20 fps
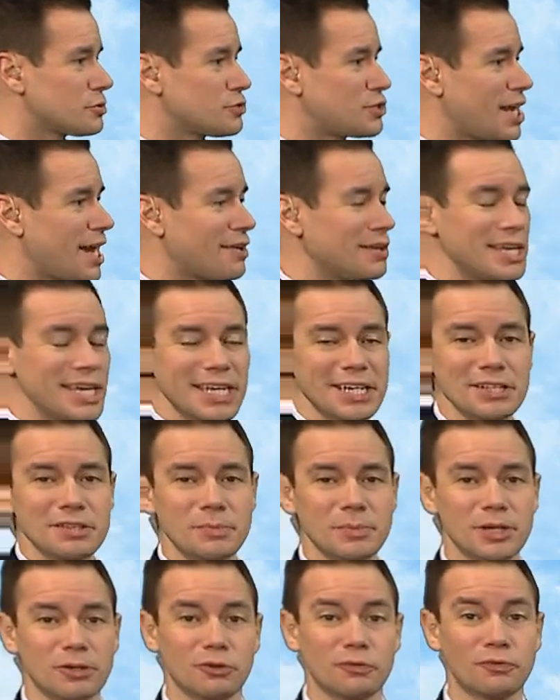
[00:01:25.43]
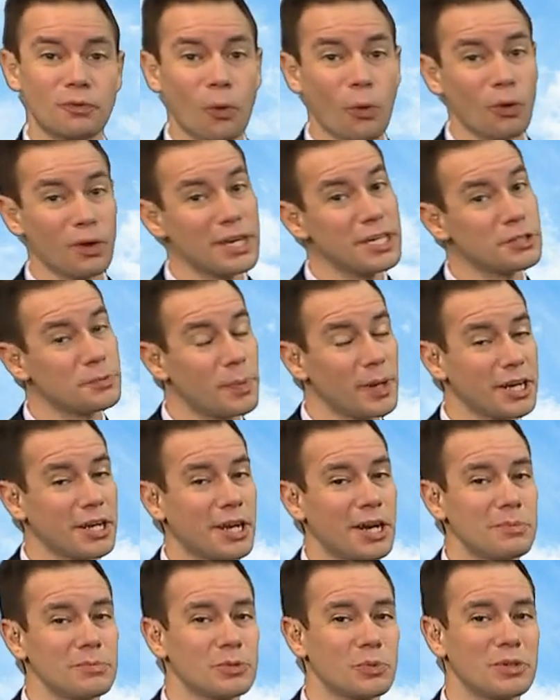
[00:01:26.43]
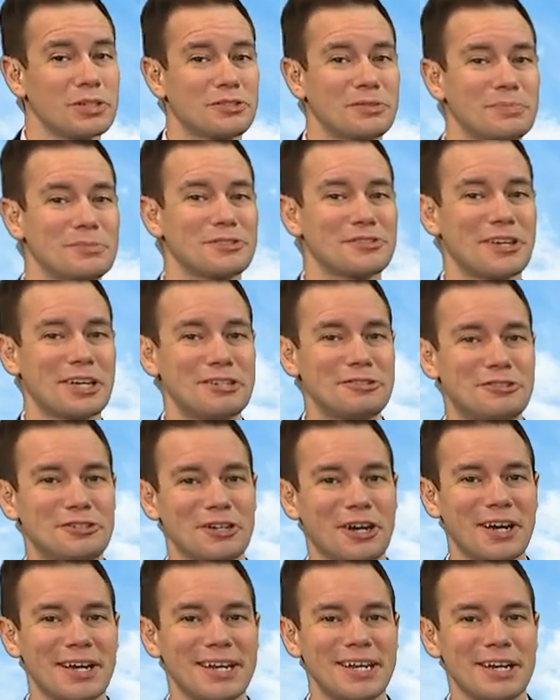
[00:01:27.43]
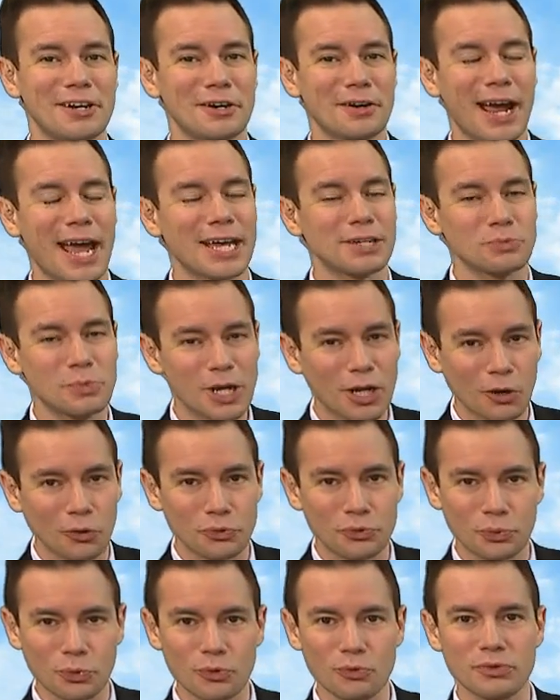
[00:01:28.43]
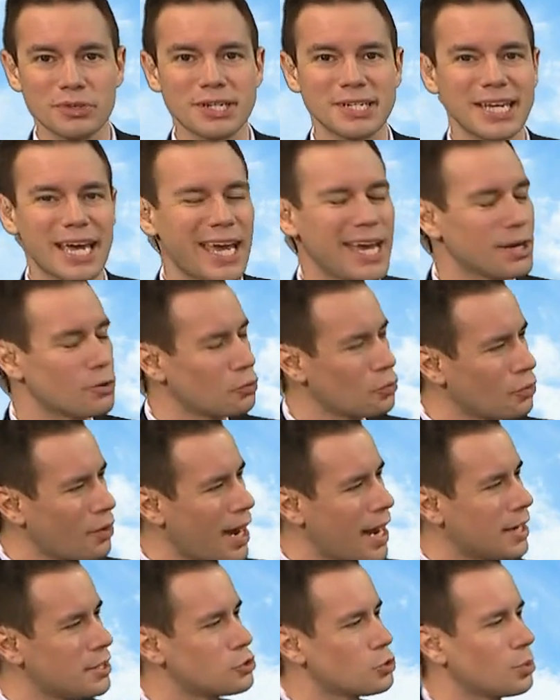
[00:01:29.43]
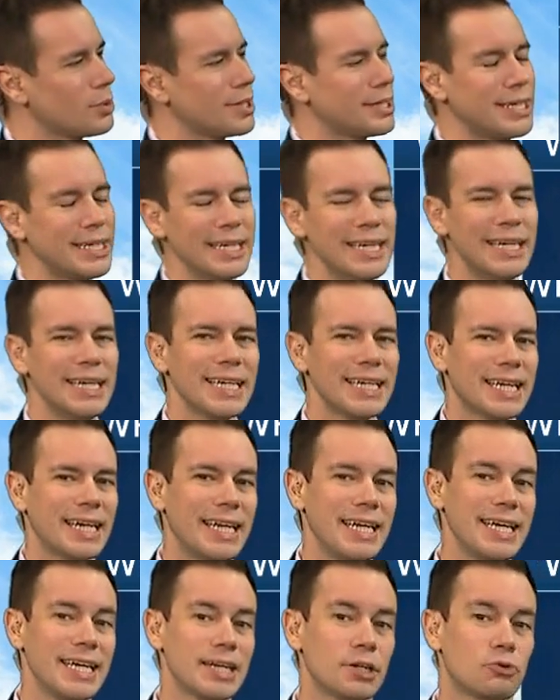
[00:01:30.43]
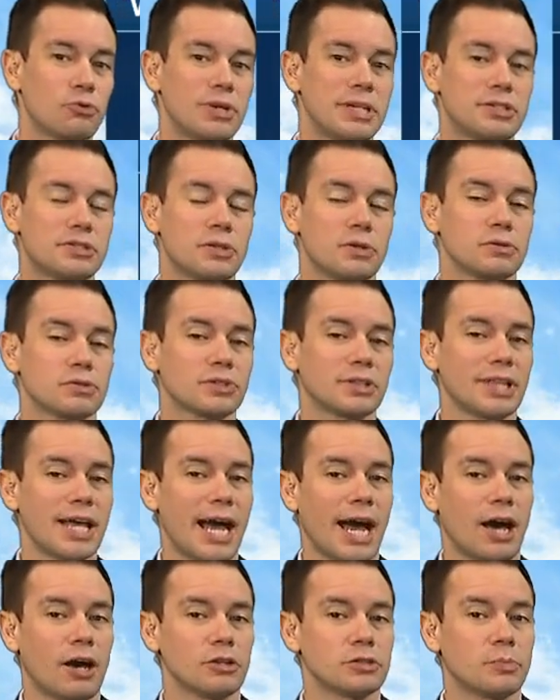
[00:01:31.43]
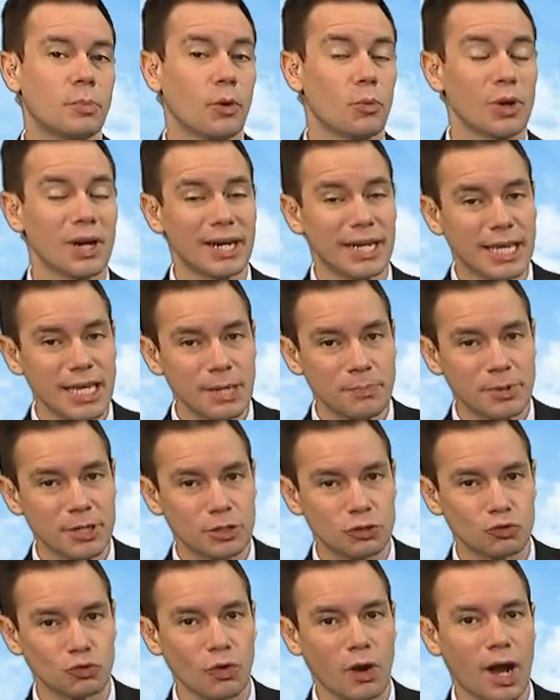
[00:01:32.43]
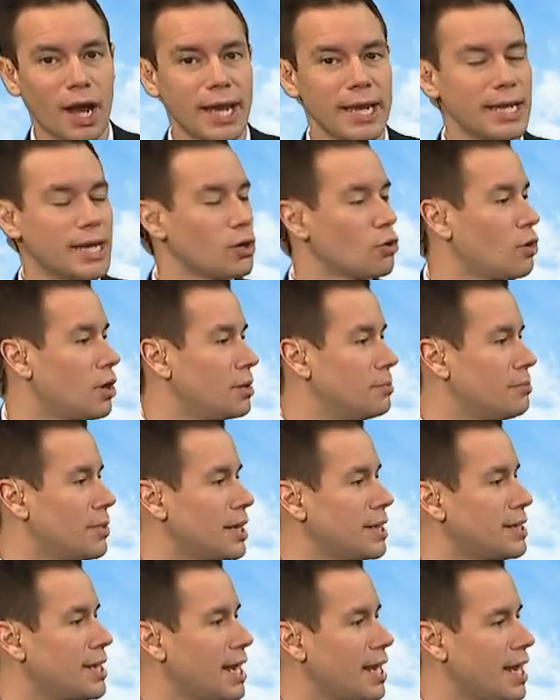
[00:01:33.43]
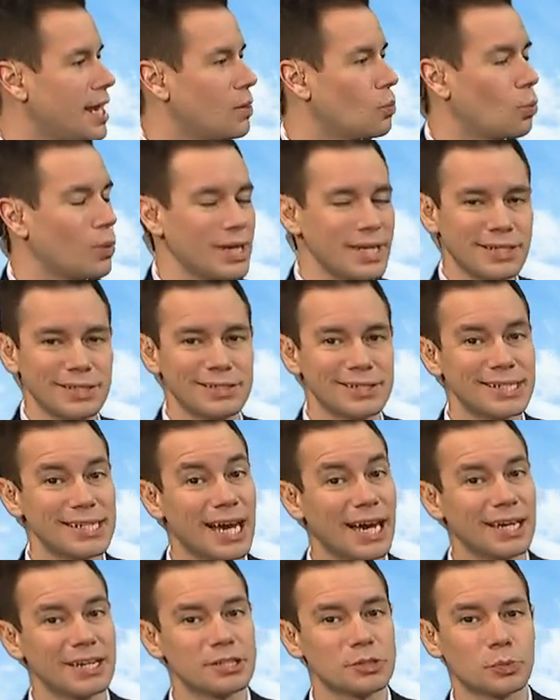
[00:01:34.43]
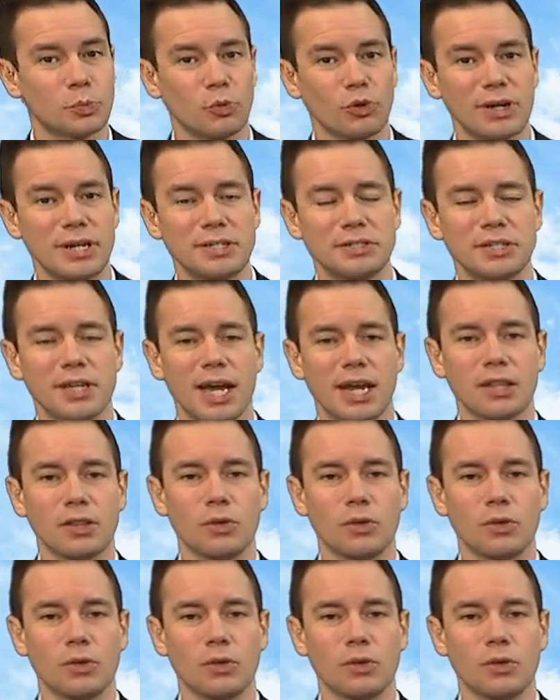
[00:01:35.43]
down into the middle 40s, but it comes with some sunshine here as we go through the day. Gradually going to increase those clouds, but we're going to keep it dry here on Monday and winds not as breezy out of the